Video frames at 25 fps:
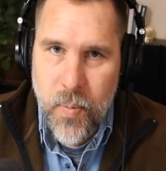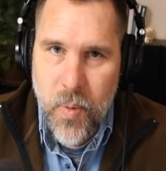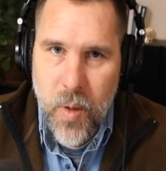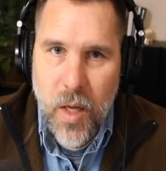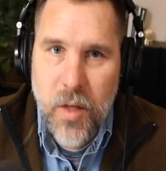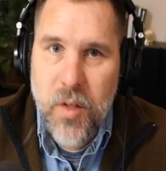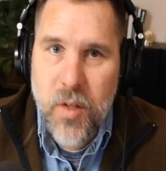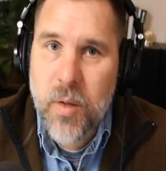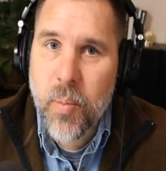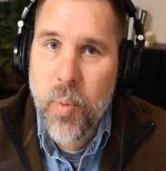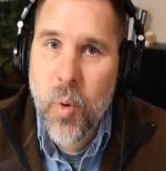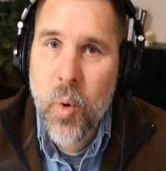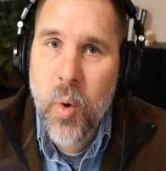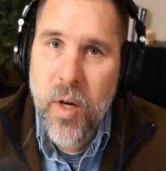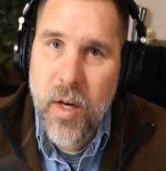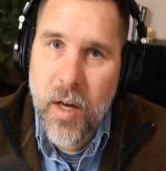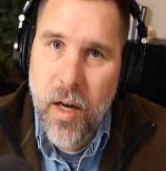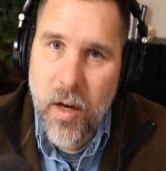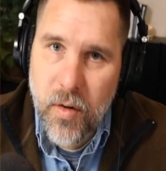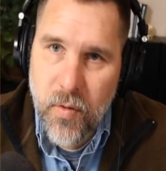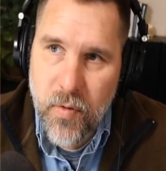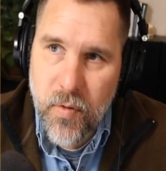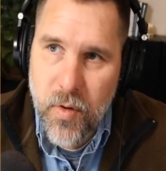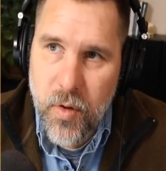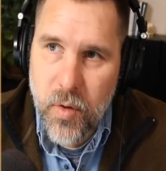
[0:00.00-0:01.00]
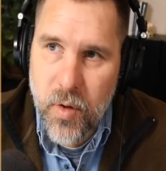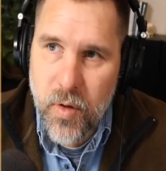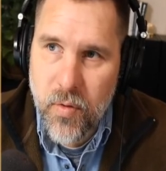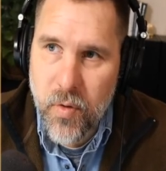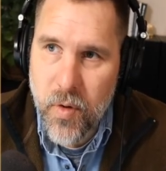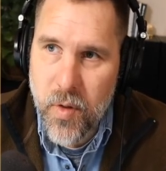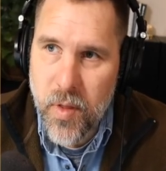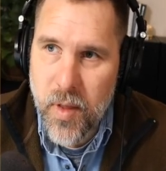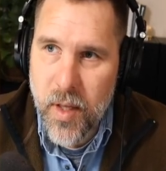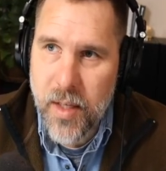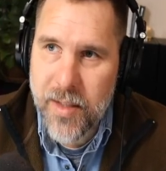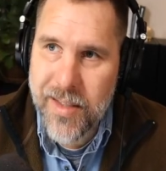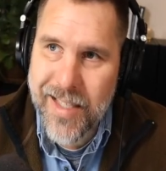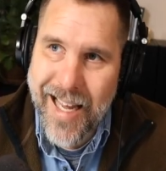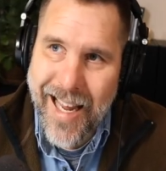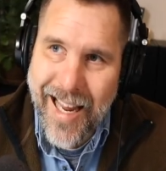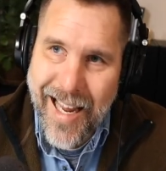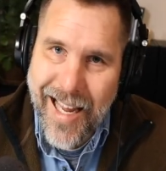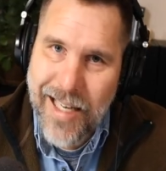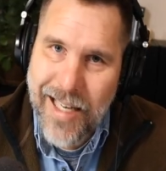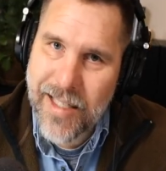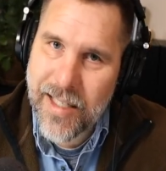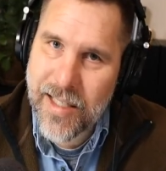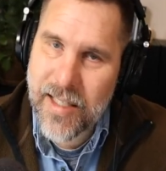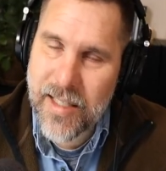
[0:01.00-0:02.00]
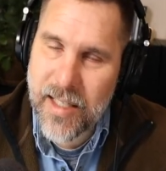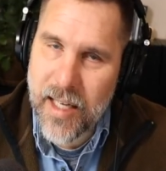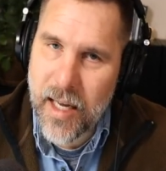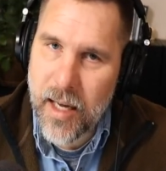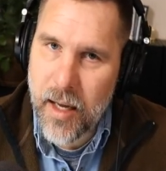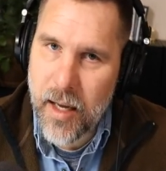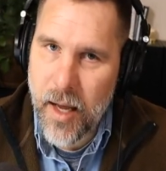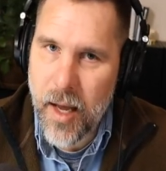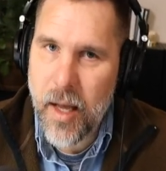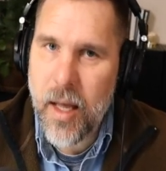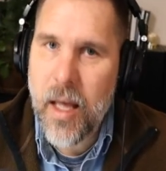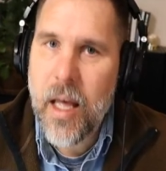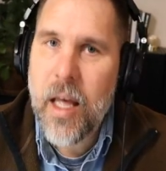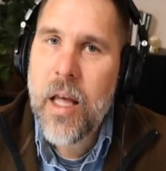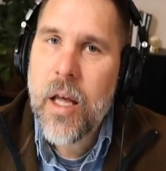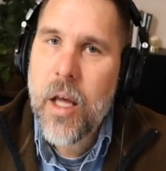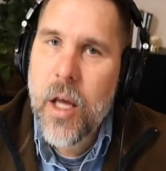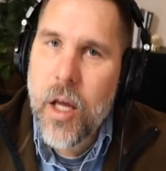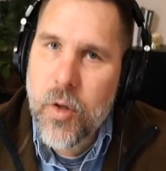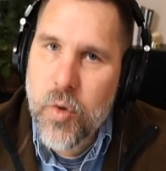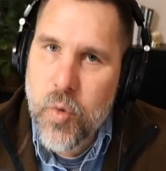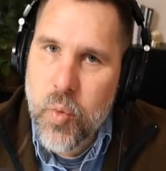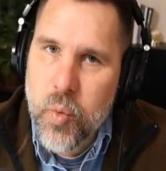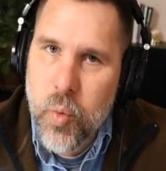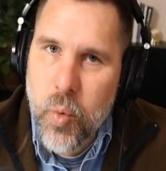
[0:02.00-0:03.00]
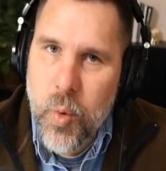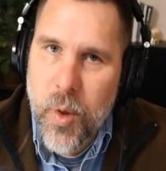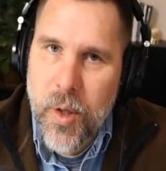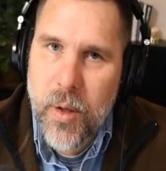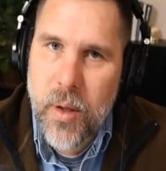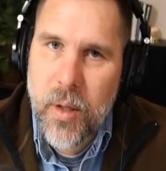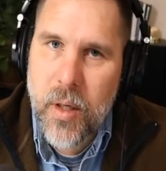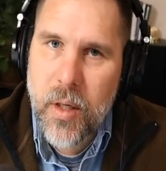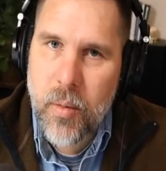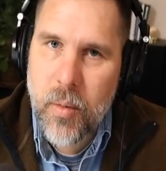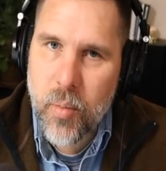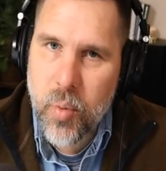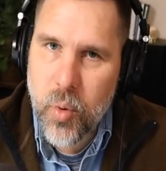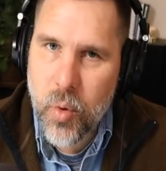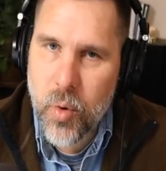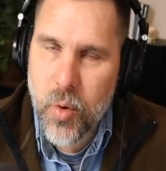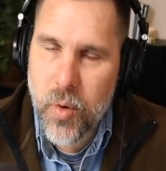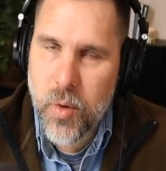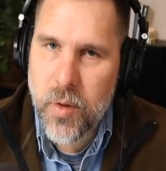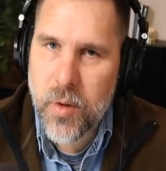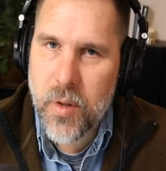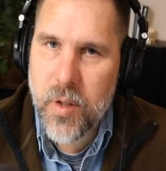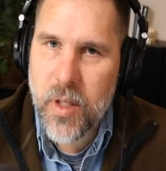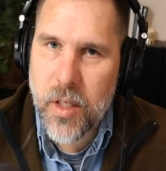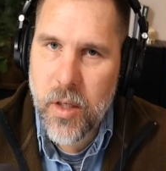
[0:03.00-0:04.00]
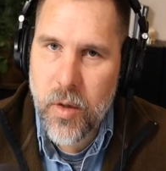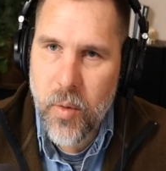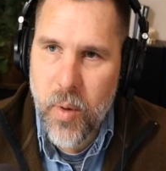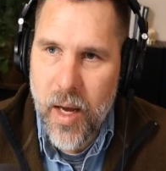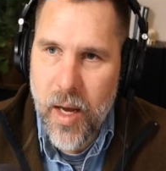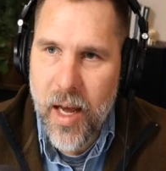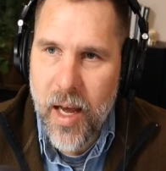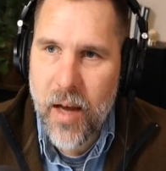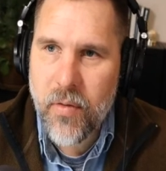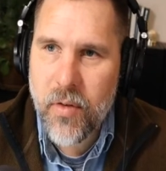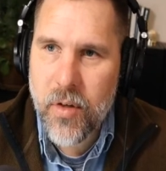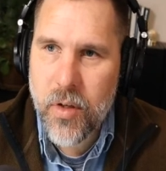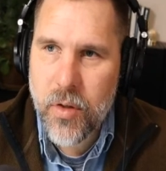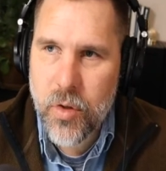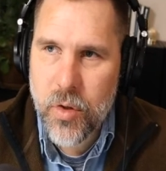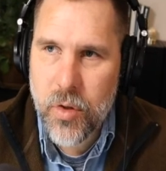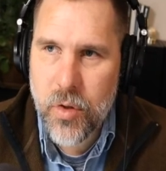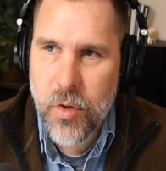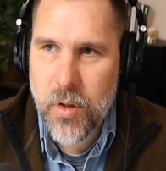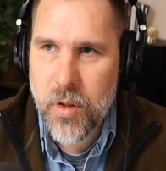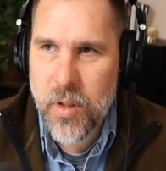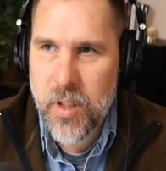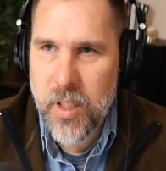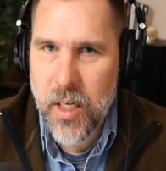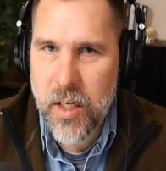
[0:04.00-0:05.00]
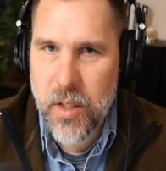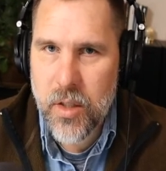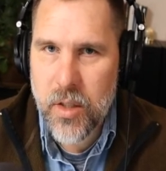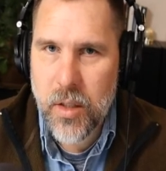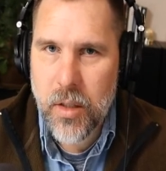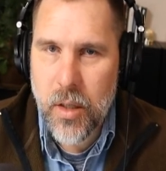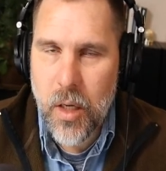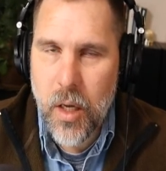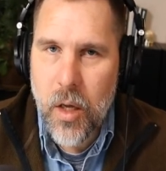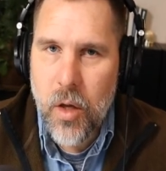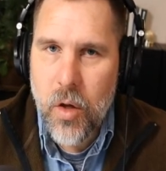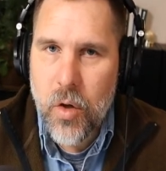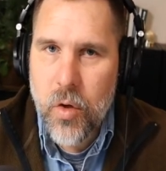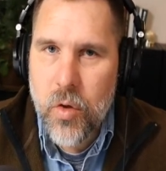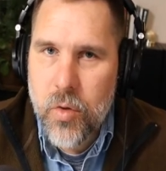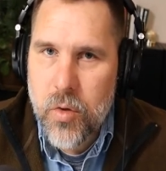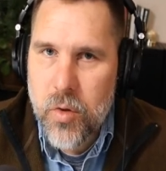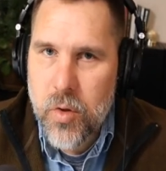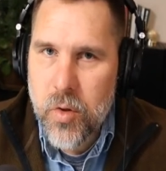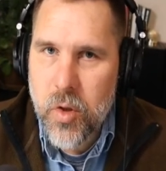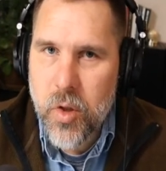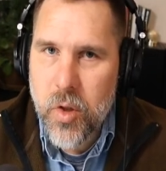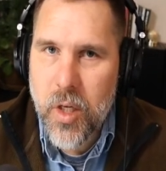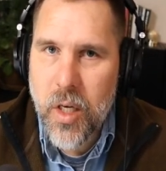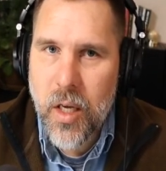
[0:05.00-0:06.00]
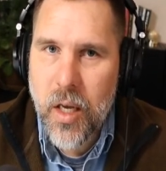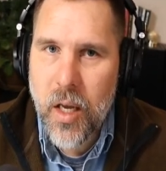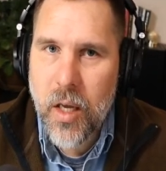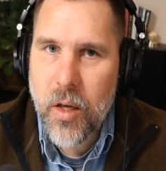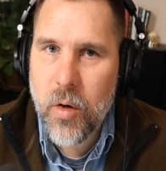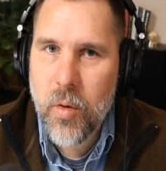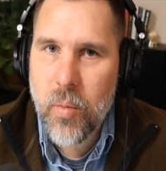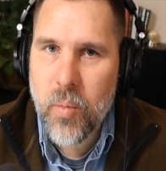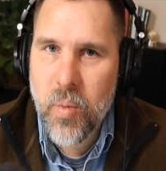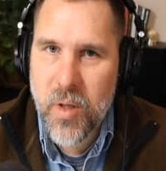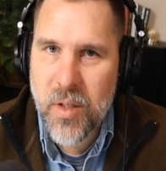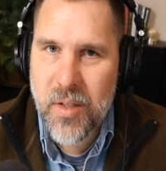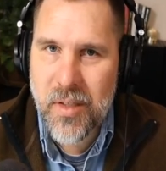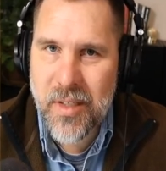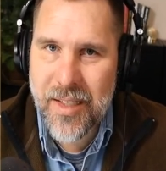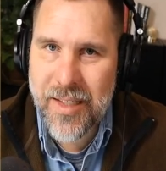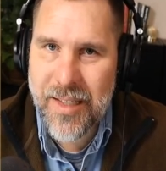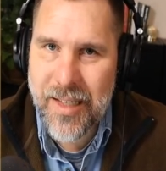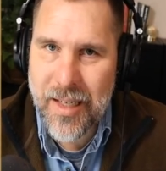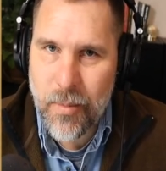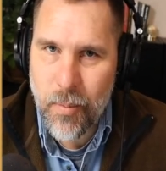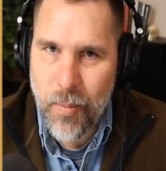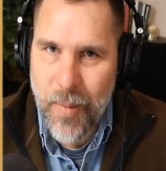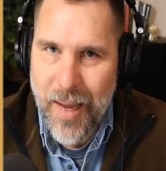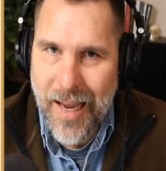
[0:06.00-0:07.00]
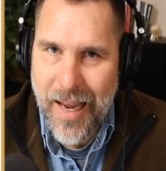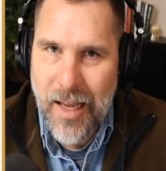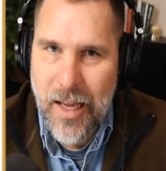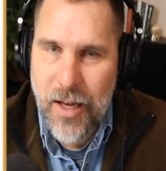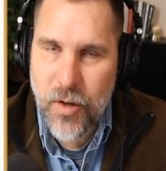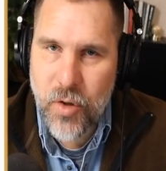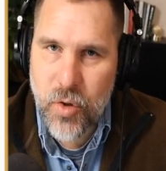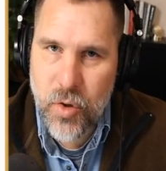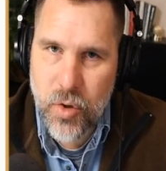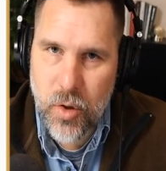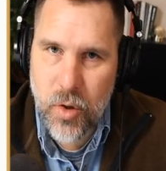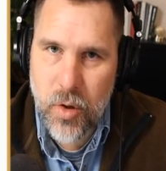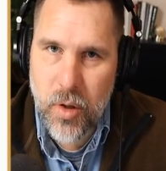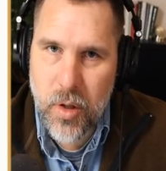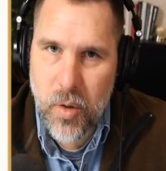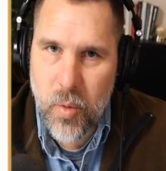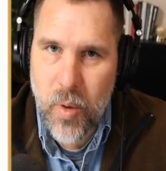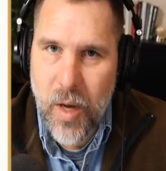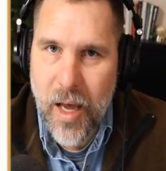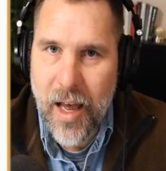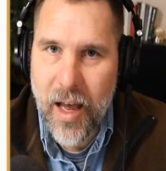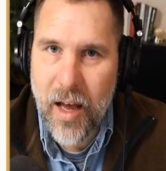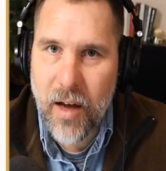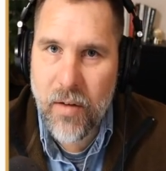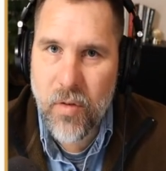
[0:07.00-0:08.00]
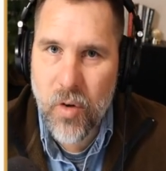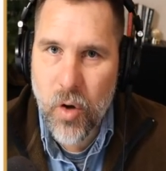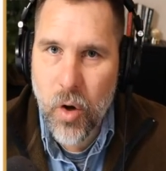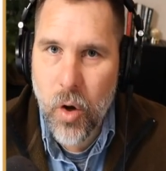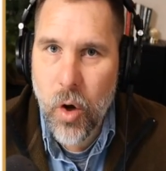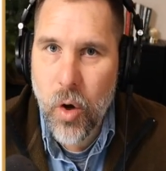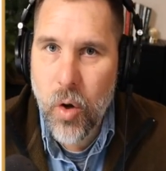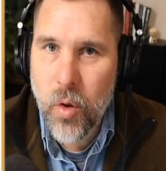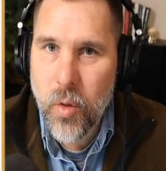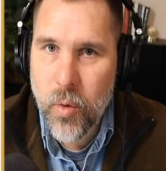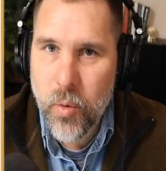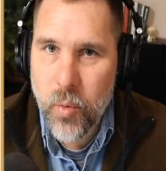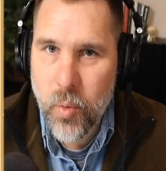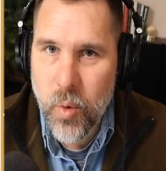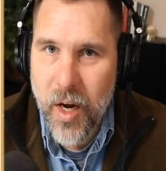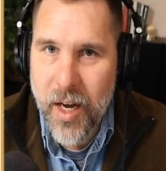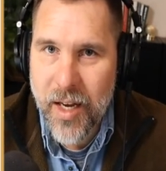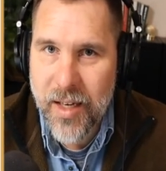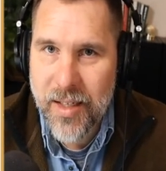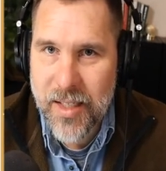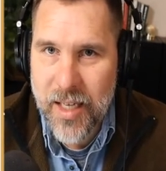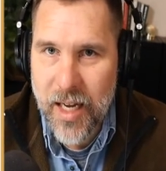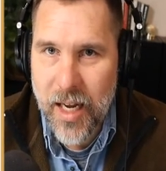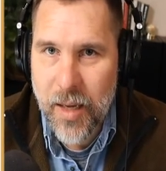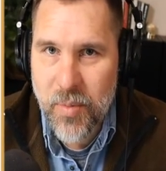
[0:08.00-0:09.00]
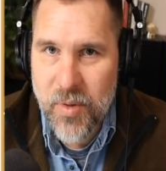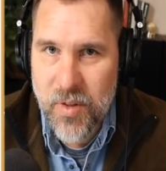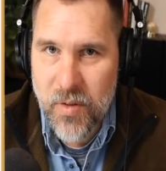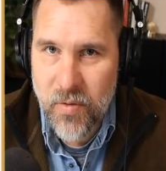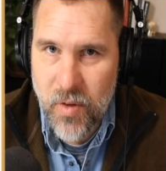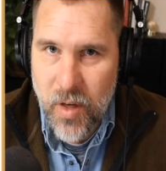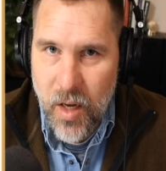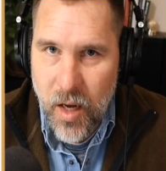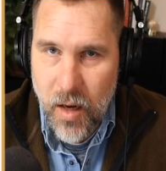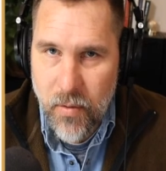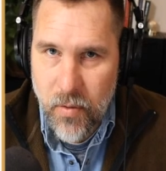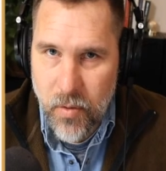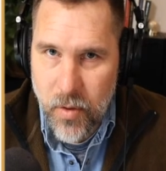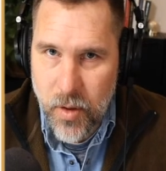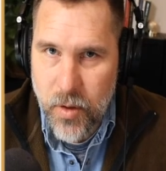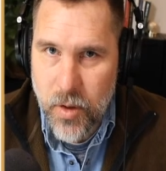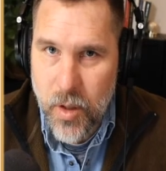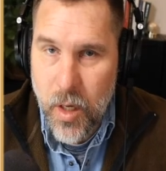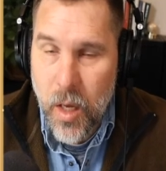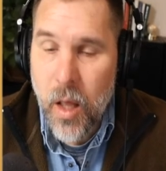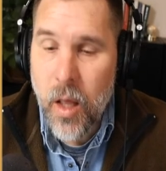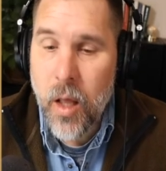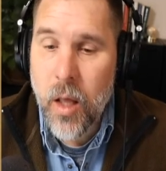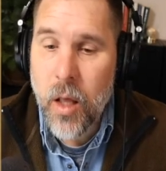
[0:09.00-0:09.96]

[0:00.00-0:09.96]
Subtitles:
is to point out a few different things and to say, hey, it's really important that you have an insurance agent who's looking at your business and making sure you have all the right types of coverage.